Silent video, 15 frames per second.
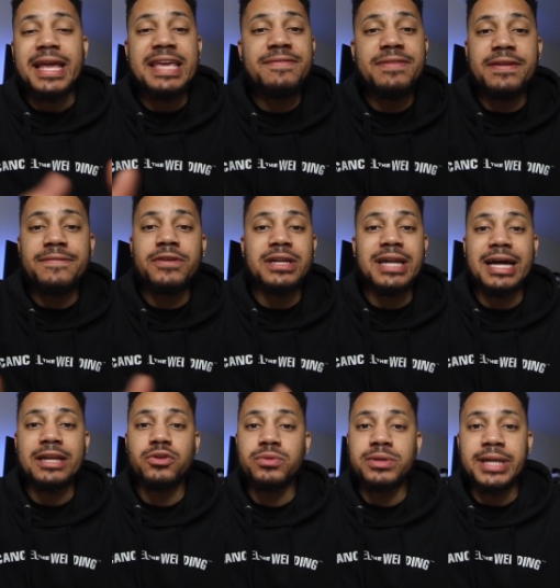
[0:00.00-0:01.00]
even if you're
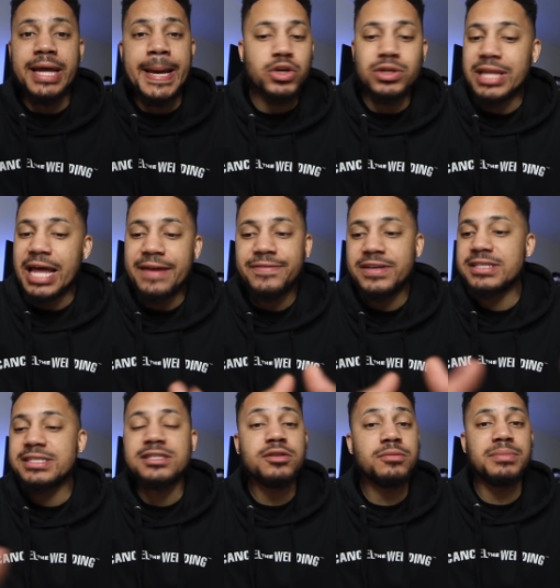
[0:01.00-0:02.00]
not doing that, your life can
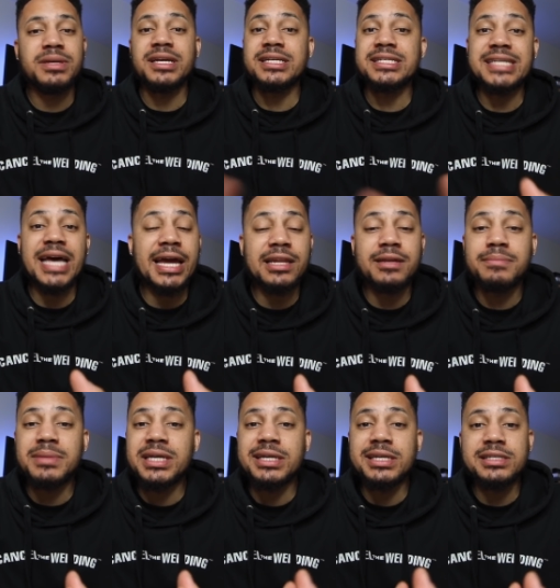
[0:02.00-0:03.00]
still be exciting
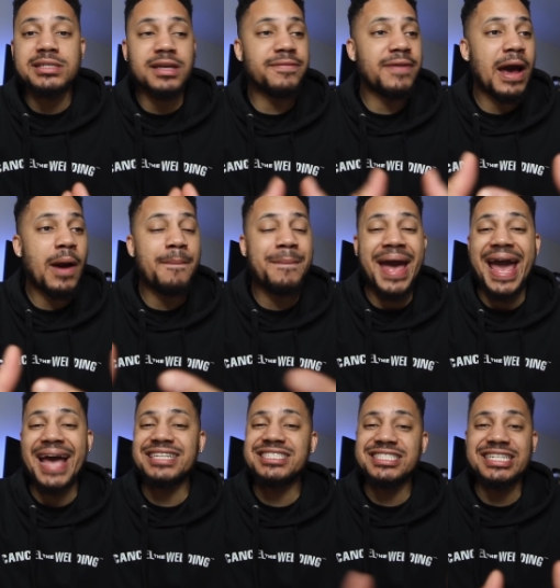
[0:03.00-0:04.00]
because of how
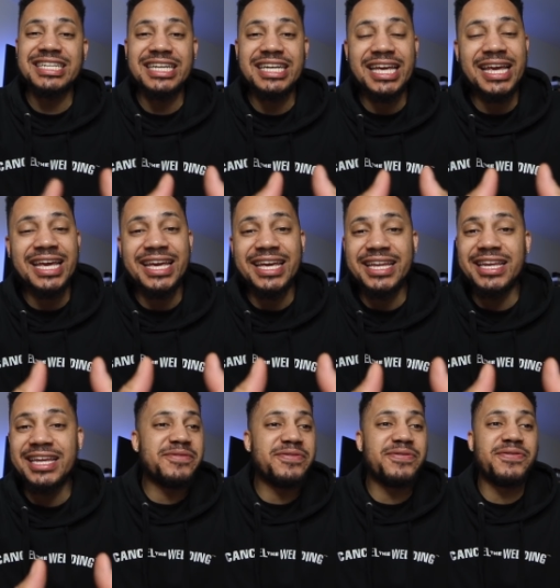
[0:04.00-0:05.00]
passionate
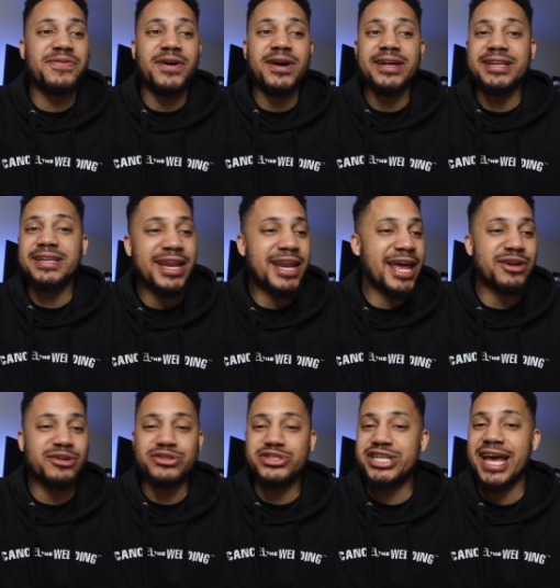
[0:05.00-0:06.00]
and fun and
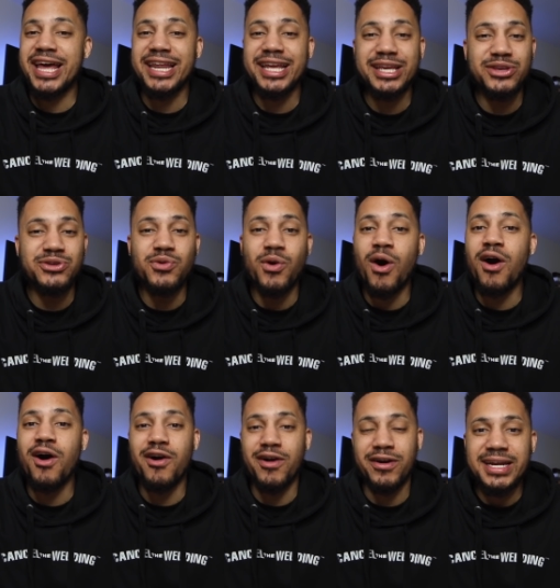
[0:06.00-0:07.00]
energetic you
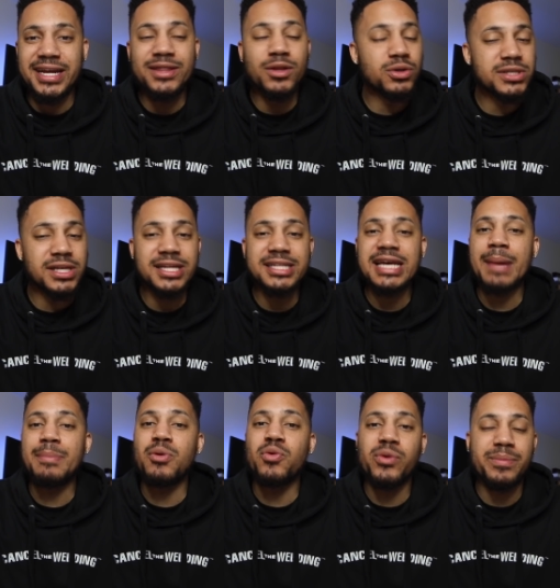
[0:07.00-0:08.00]
are. And those are the
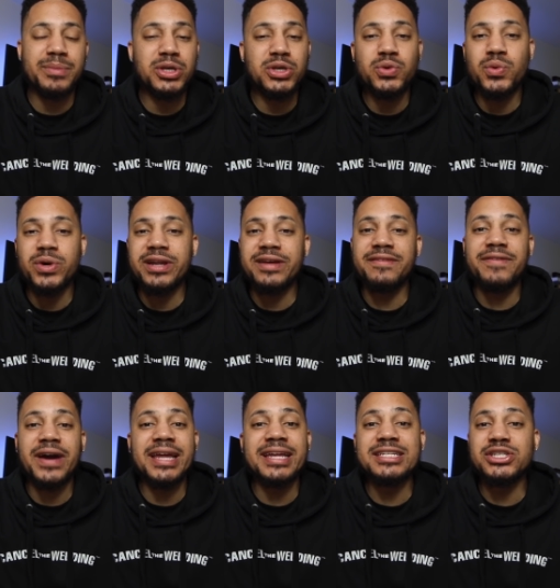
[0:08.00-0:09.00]
type of women you want to
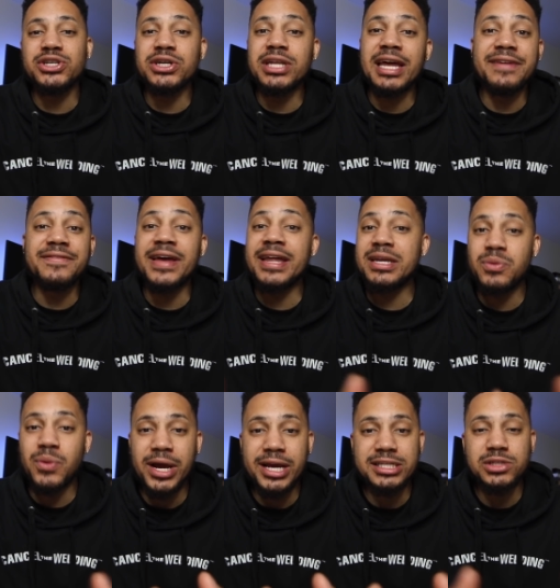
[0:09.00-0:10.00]
invite into your life
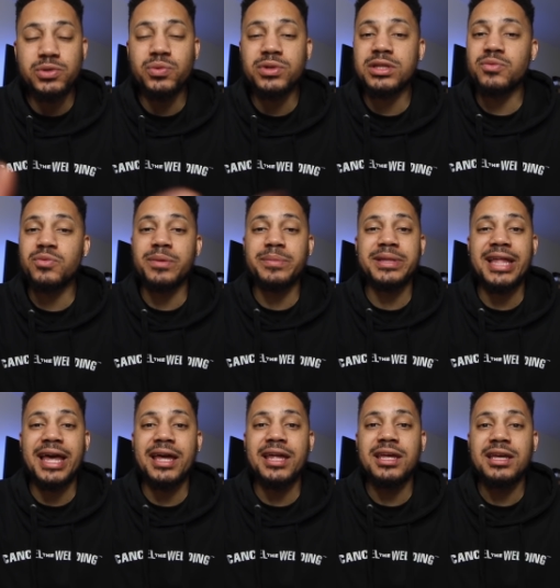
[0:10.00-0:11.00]
anyways. You want the women
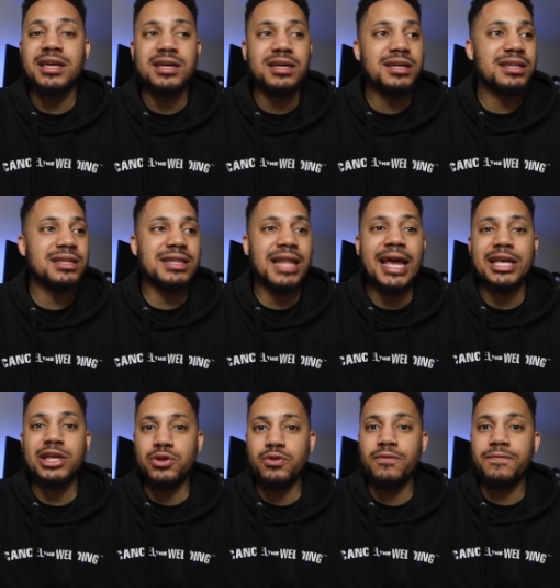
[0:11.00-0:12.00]
that
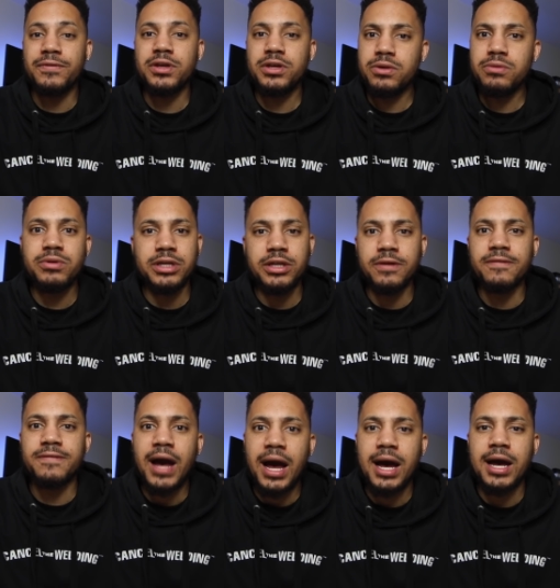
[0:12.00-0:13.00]
like you for you and your
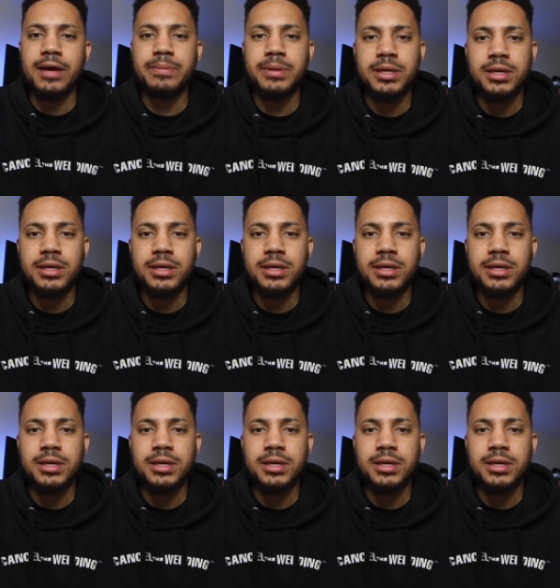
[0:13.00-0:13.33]
vibe,